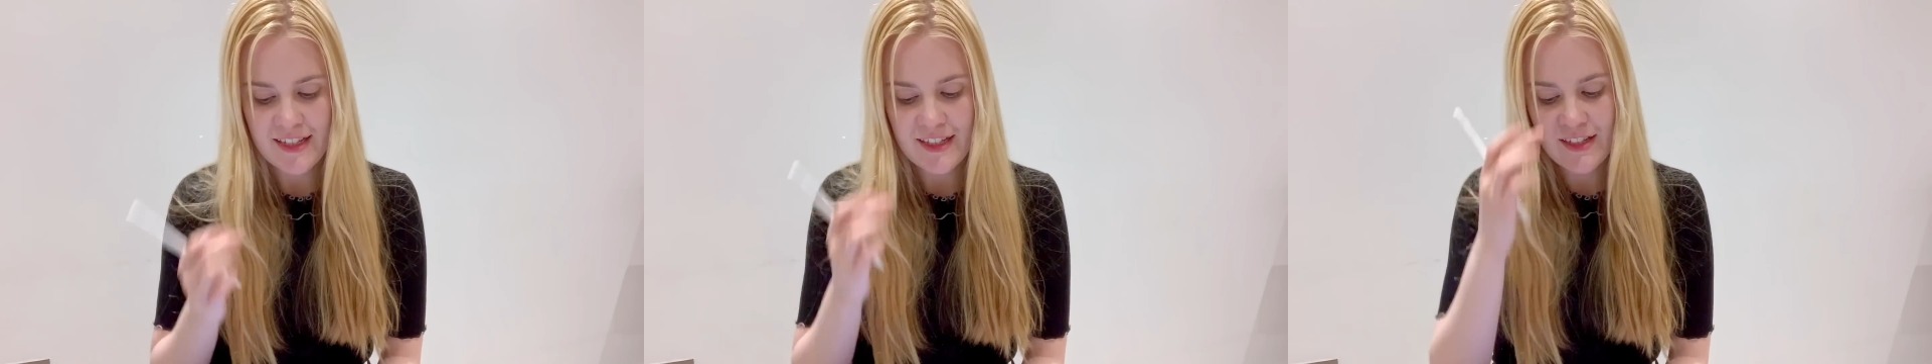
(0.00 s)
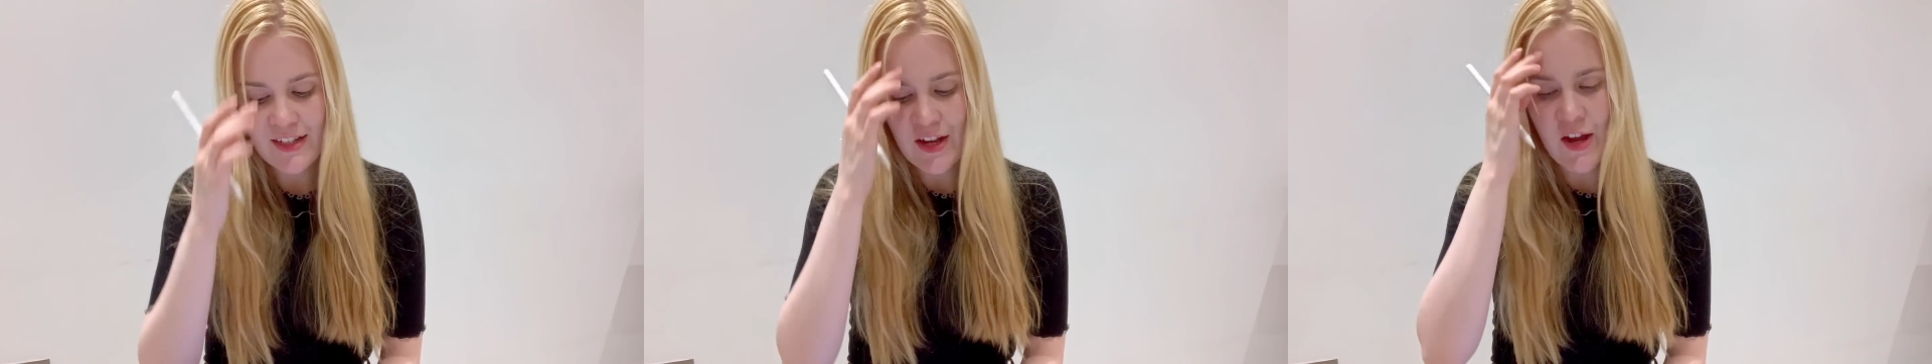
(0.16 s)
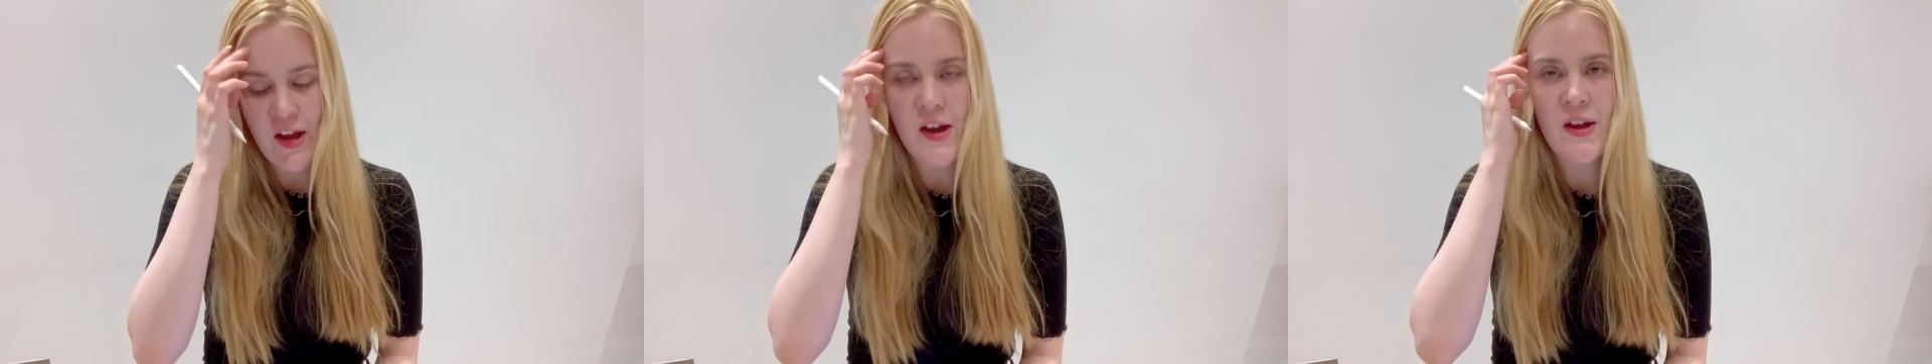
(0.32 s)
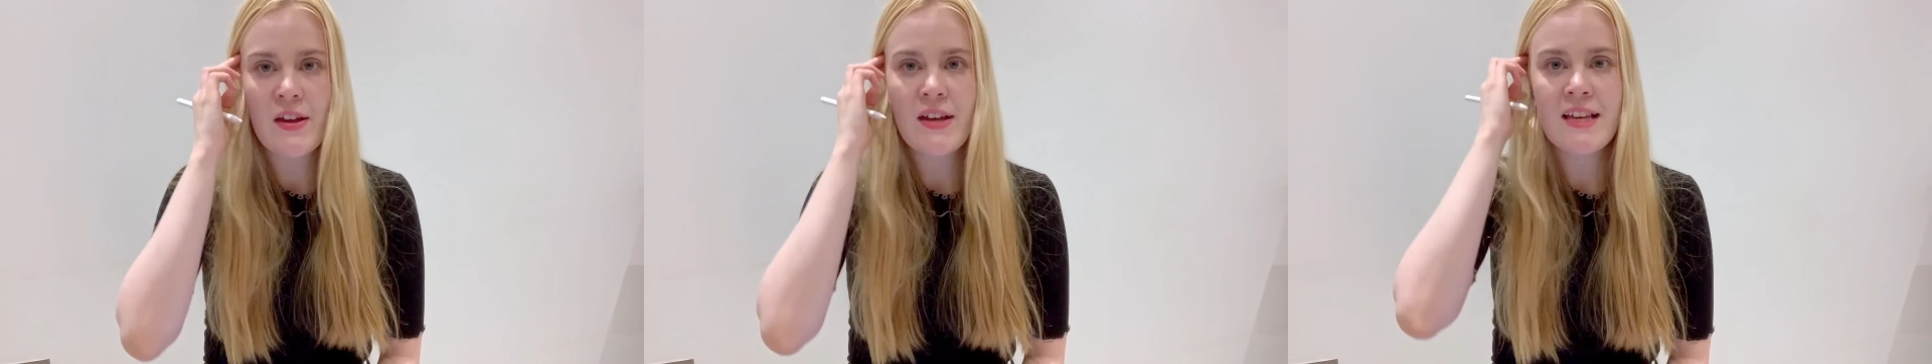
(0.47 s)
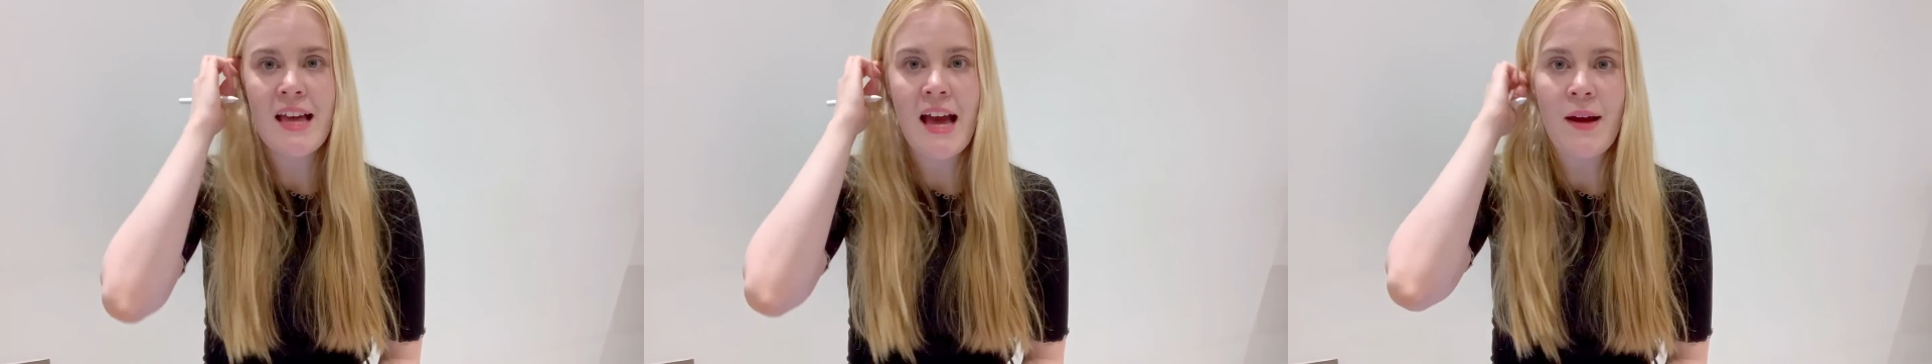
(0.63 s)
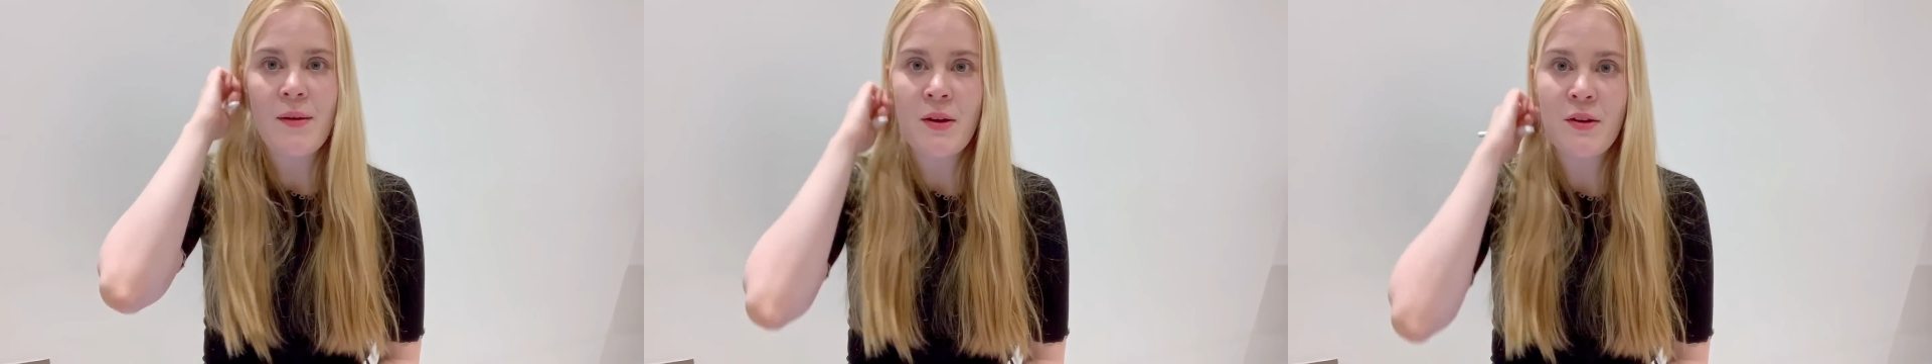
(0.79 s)
So
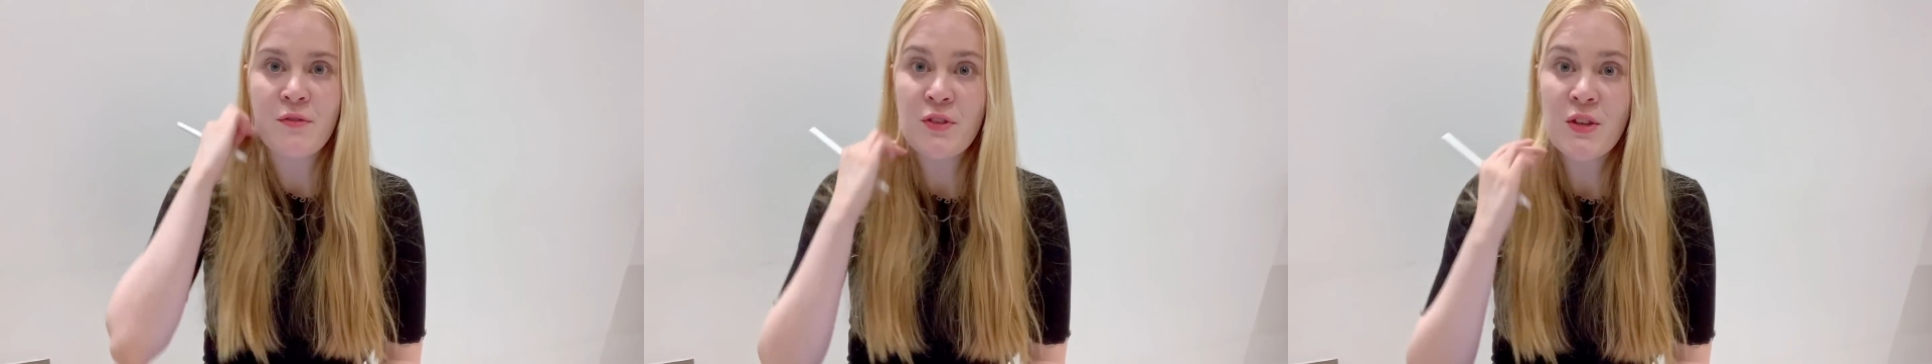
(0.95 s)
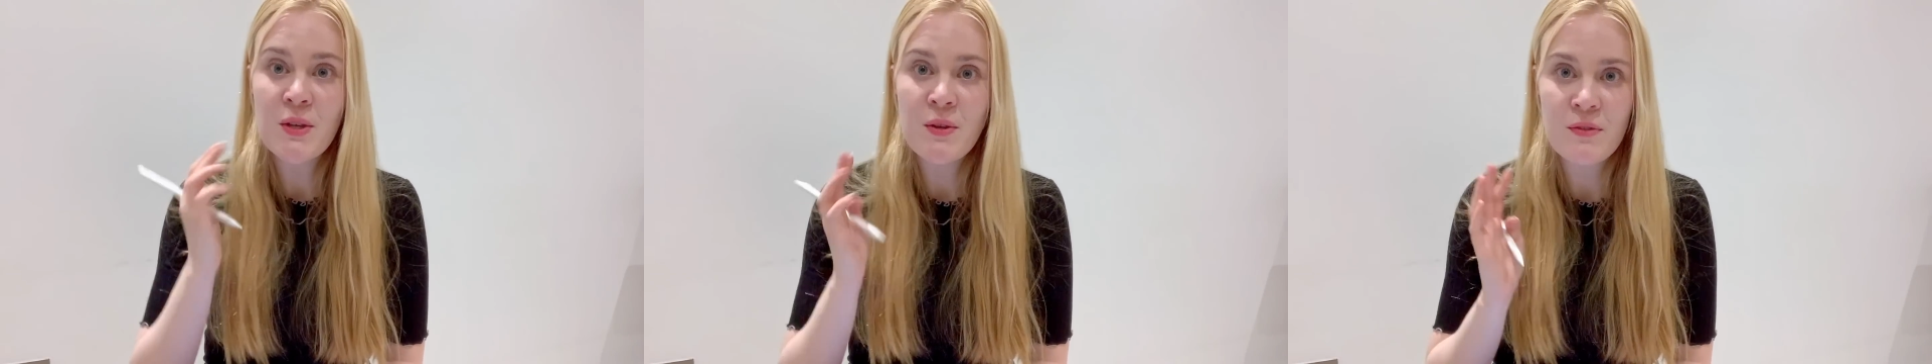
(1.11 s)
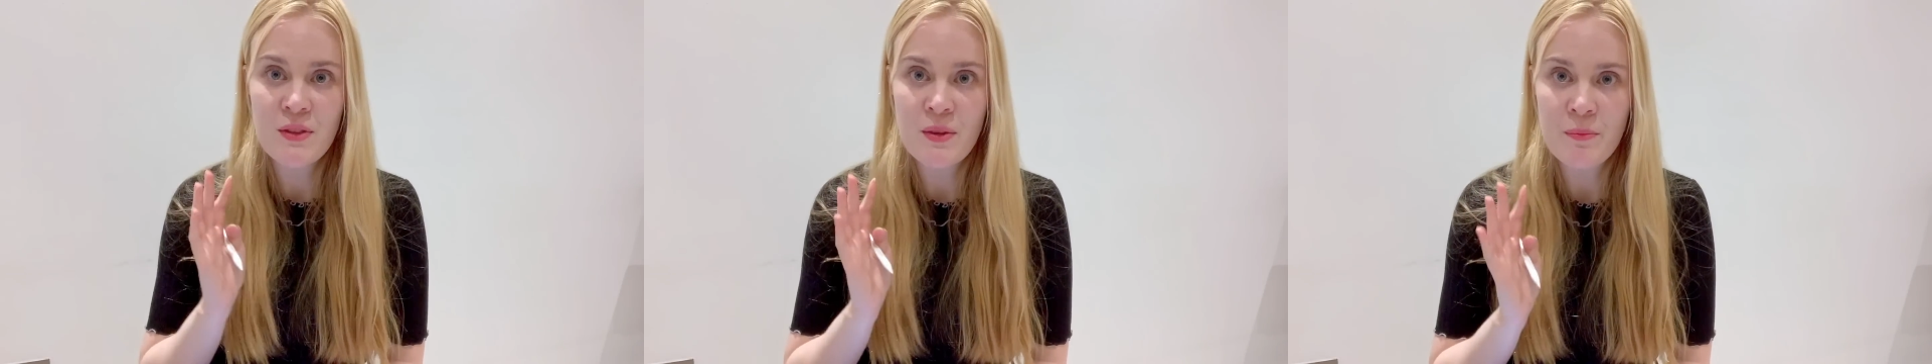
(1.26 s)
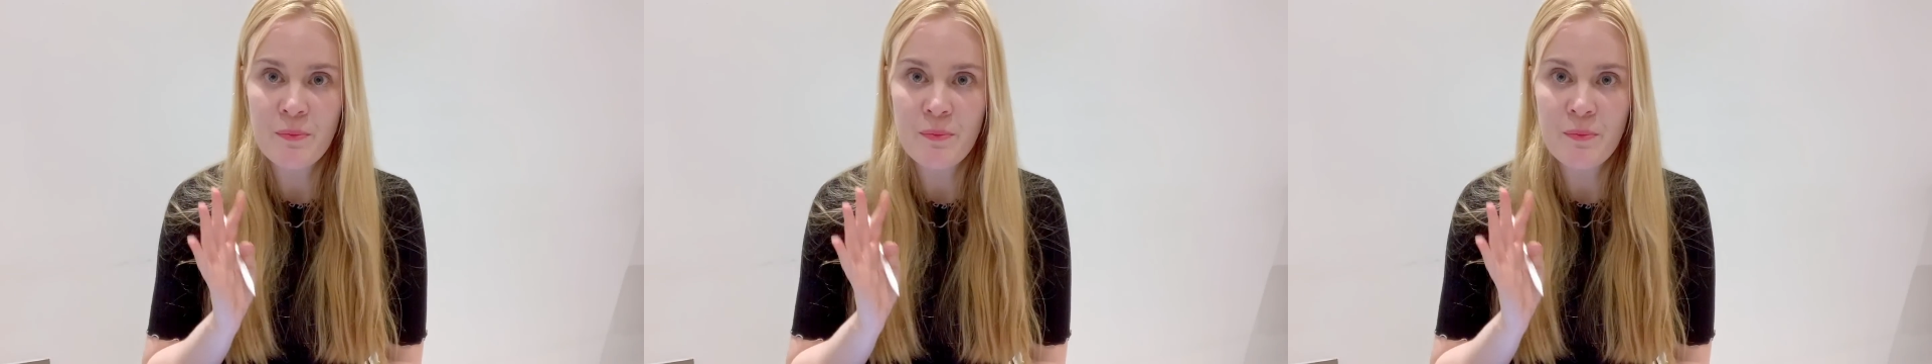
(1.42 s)
yeah, a few of the